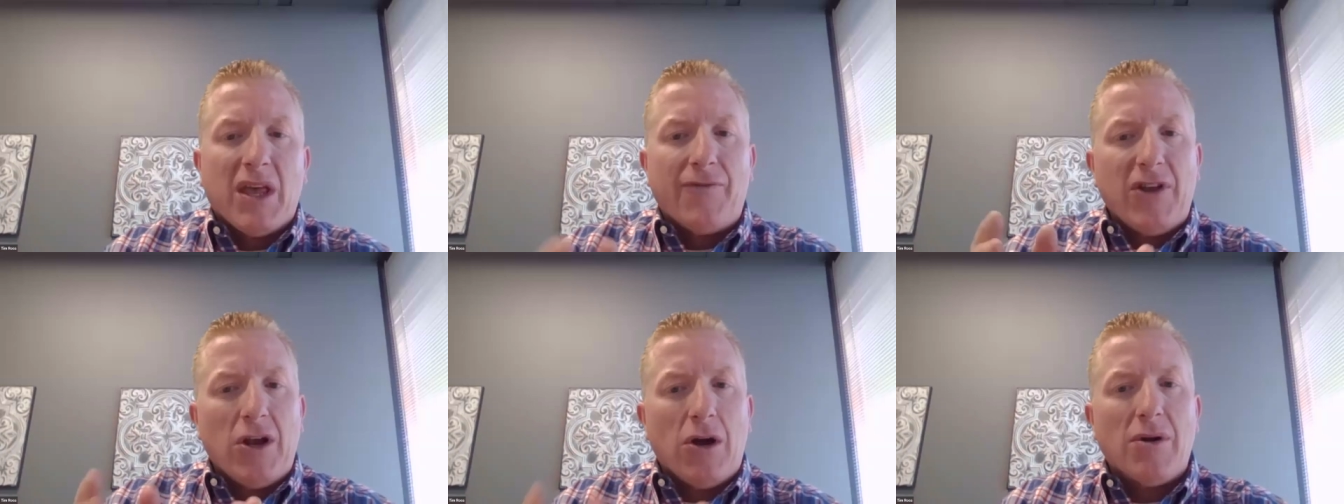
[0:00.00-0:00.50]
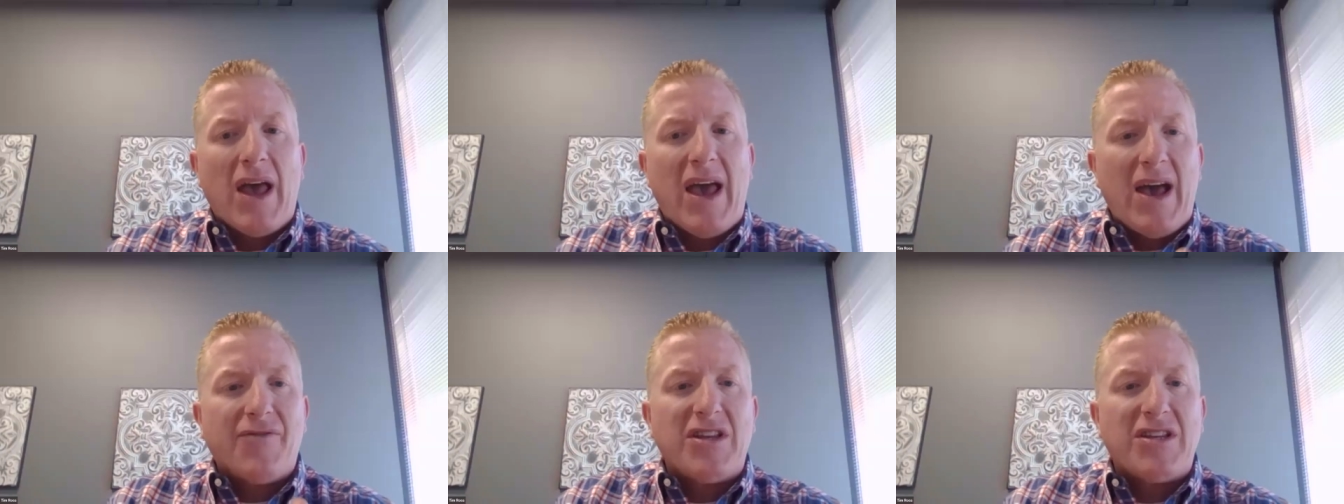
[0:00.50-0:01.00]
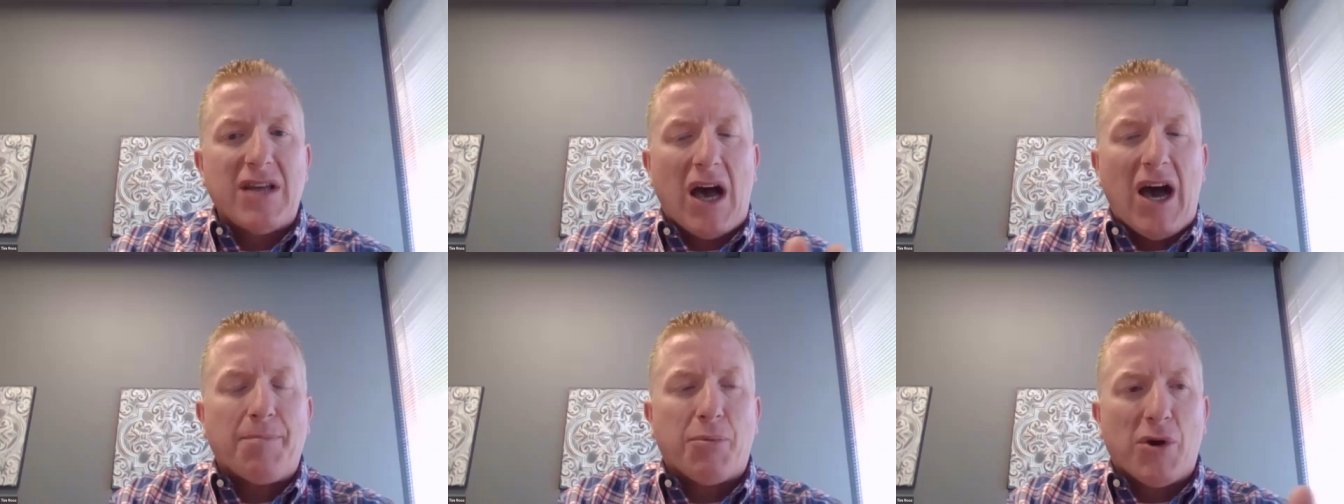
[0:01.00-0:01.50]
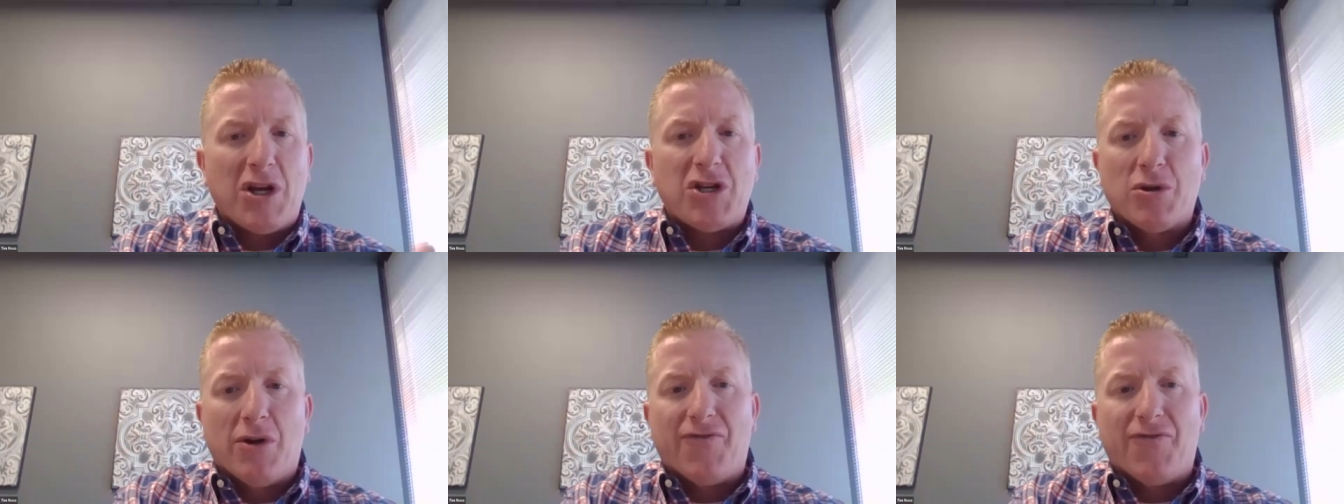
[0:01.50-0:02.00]
If you don't have these
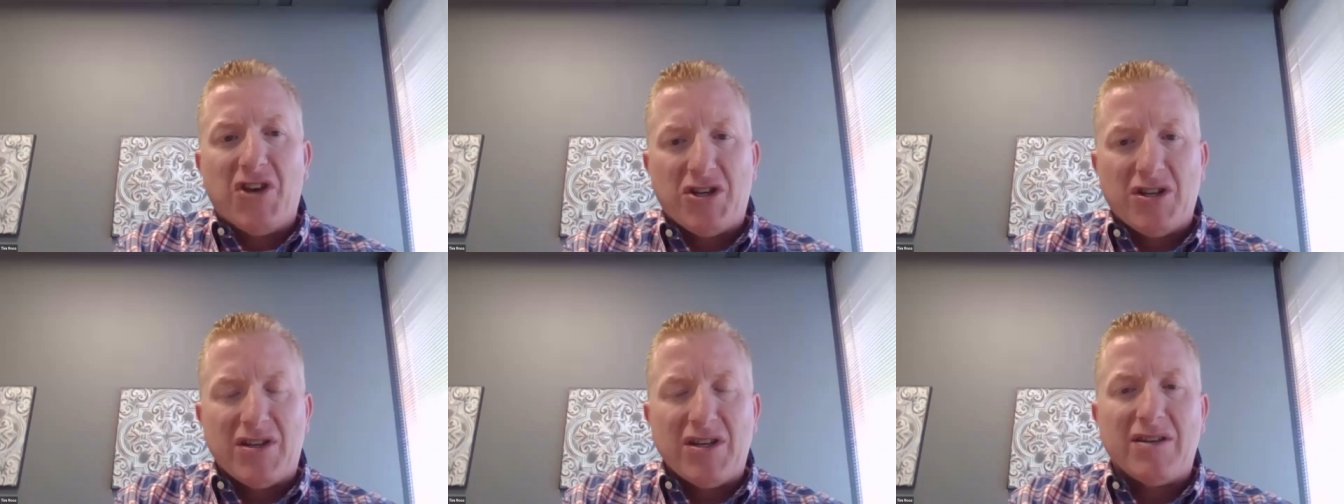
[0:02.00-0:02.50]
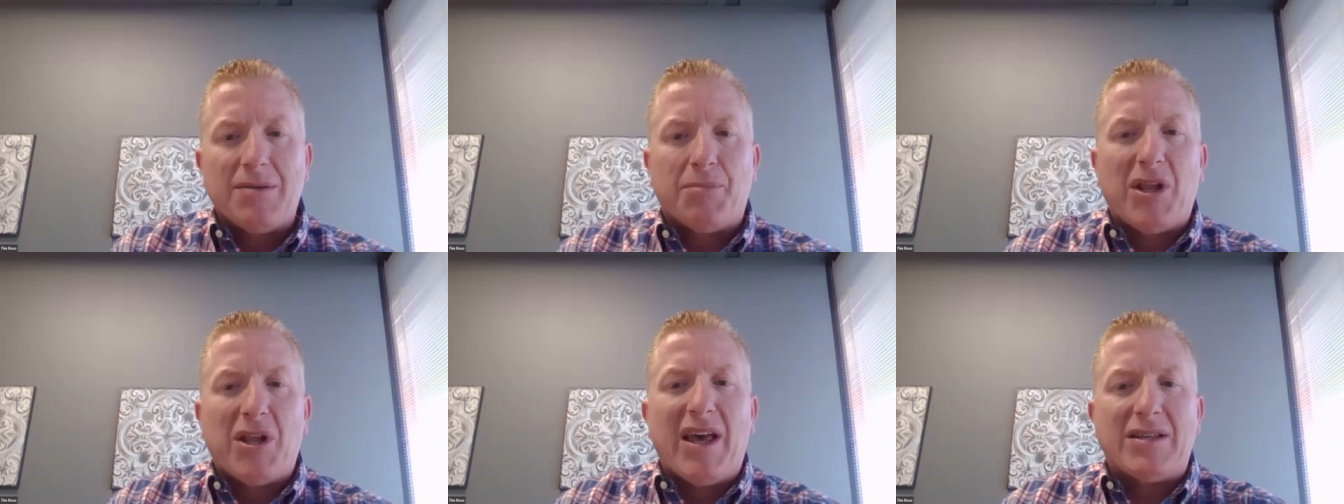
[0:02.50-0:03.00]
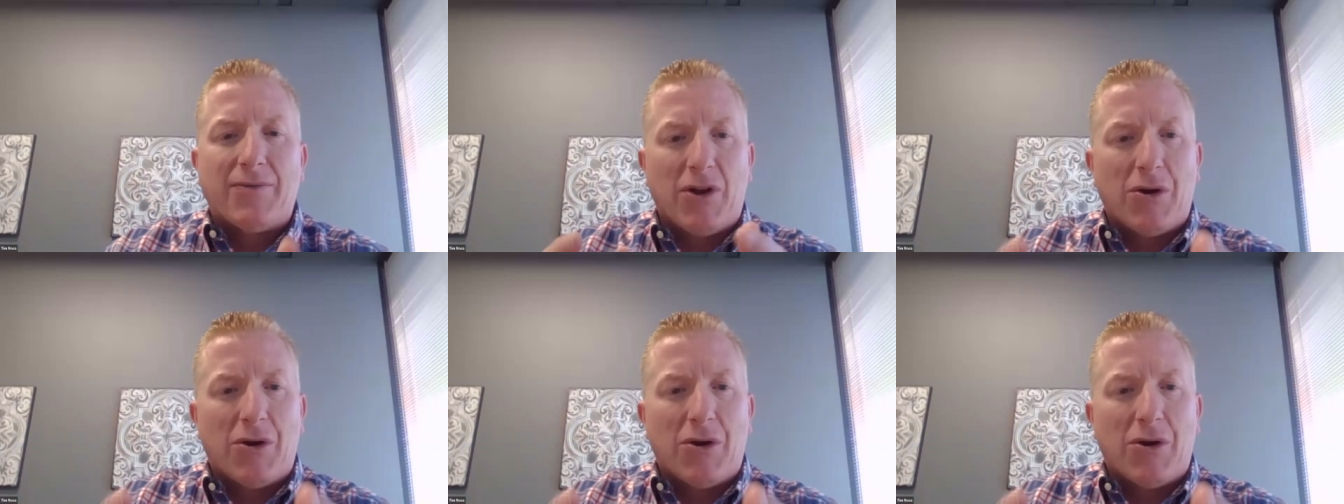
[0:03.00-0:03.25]
operational efficiencies in place,